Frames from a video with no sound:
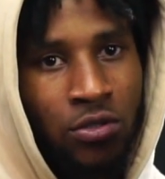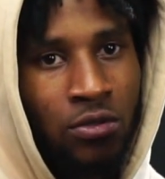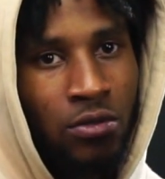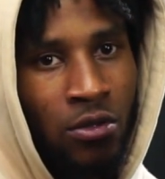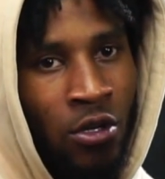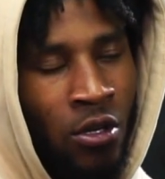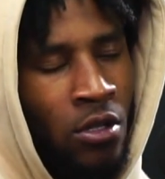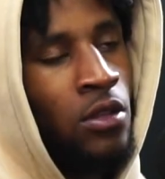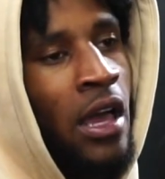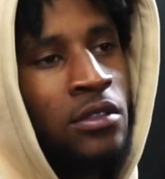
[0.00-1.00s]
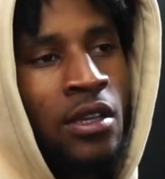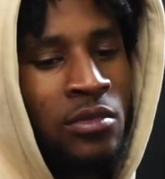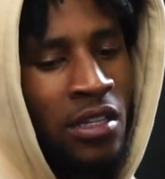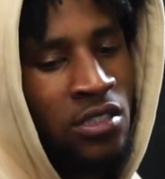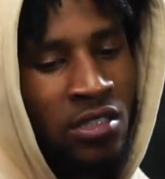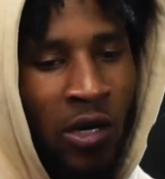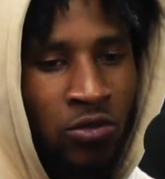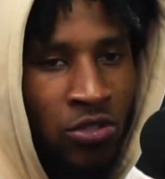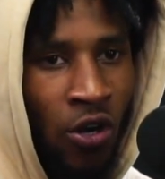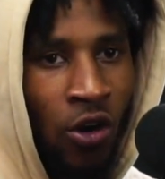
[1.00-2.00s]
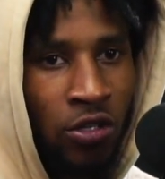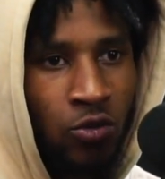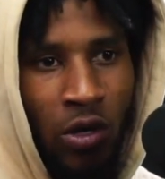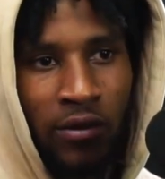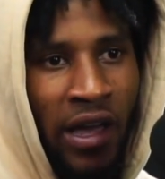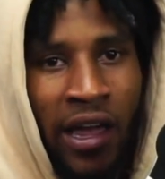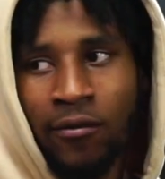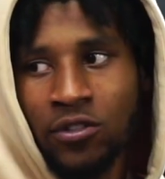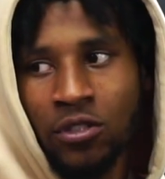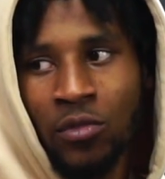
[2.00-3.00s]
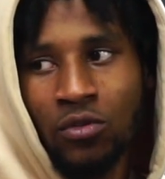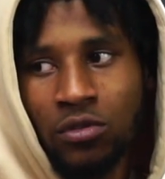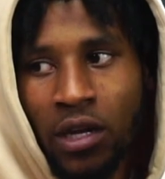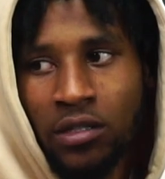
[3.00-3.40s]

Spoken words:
So 9 times out of 10, I was guarding whoever averaged the most.